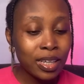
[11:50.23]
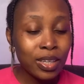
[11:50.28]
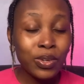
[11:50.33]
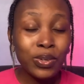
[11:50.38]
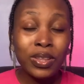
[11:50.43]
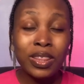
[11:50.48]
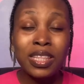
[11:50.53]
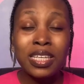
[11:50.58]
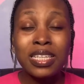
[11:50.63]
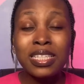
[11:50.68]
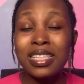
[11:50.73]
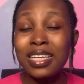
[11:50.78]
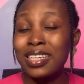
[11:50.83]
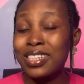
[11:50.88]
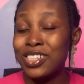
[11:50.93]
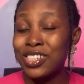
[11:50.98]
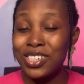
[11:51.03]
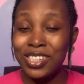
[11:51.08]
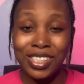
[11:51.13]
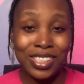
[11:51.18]
Things are
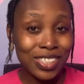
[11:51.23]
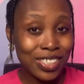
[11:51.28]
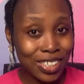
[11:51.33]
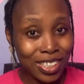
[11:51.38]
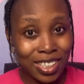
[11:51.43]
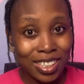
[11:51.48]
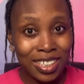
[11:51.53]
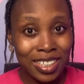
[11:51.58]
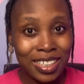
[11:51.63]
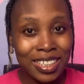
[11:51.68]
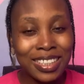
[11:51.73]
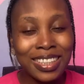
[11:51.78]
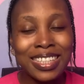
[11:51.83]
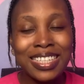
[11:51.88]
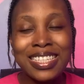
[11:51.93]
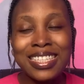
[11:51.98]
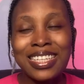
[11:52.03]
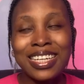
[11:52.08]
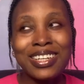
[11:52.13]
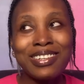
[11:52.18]
changing,
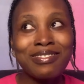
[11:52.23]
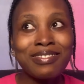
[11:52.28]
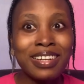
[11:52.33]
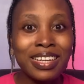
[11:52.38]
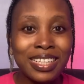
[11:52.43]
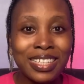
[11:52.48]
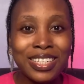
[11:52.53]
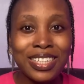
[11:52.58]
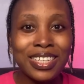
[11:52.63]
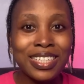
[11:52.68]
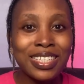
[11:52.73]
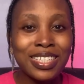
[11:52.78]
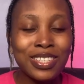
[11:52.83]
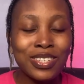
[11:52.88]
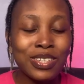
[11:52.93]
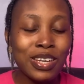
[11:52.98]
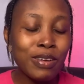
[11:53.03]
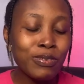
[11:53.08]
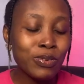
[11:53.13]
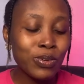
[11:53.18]
things are really changing, so
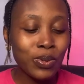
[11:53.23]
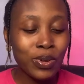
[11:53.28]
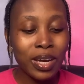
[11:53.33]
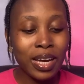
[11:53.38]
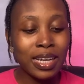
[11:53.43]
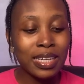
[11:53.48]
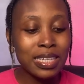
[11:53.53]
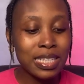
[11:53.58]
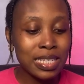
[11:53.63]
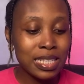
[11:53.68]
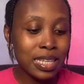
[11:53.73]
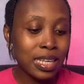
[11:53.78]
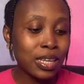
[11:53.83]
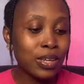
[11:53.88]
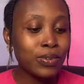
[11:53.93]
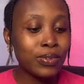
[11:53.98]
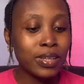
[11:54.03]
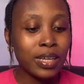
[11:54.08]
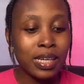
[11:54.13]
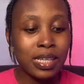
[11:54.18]
you have to look at the
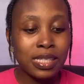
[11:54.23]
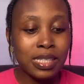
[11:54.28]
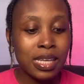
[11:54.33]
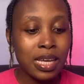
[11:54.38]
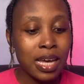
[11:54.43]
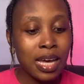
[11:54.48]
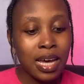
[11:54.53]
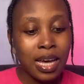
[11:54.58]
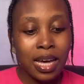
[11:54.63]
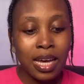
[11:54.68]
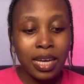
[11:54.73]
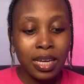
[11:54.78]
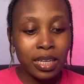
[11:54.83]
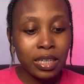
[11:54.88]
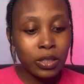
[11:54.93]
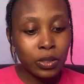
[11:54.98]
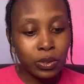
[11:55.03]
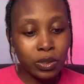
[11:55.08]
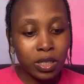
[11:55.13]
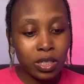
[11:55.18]
skill that
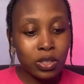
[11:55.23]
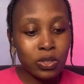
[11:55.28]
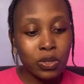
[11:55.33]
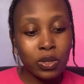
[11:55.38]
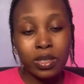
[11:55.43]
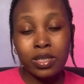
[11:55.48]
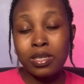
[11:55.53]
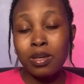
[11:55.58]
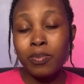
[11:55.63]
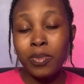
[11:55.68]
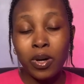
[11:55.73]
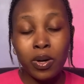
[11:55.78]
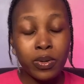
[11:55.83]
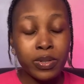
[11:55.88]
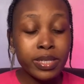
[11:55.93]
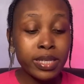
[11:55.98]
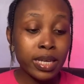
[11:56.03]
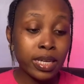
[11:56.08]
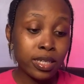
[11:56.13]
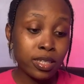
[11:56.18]
they talked
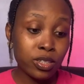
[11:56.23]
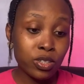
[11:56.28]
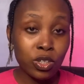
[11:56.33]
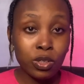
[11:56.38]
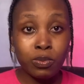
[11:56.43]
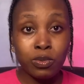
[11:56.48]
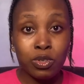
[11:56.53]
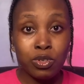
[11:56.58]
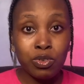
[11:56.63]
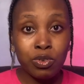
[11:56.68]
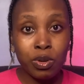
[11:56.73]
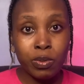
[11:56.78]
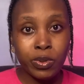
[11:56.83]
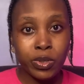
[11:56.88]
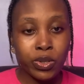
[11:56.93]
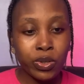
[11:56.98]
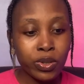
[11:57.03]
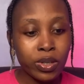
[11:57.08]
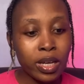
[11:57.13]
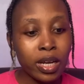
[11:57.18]
about in the job
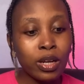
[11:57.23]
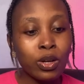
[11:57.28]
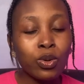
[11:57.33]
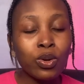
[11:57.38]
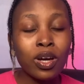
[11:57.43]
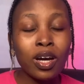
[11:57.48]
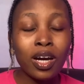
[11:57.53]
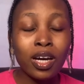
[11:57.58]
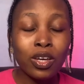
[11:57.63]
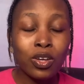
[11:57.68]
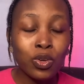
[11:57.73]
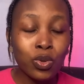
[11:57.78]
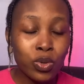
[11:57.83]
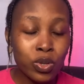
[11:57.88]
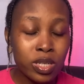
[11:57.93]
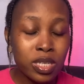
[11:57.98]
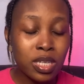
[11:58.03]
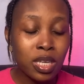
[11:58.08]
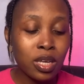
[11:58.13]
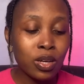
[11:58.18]
description, and look at your
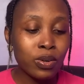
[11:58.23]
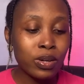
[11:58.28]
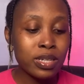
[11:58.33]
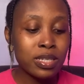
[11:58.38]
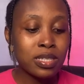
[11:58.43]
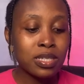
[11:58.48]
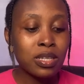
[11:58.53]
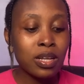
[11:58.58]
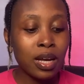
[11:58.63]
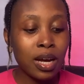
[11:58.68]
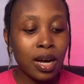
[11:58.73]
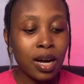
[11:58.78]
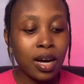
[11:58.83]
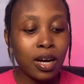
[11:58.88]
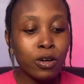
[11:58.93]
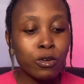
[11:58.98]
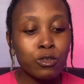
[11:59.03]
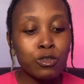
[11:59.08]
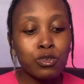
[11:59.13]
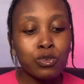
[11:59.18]
skill and look at
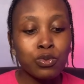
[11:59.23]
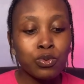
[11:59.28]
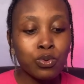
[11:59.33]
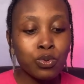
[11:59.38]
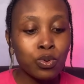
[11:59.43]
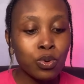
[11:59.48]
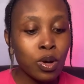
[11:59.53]
how to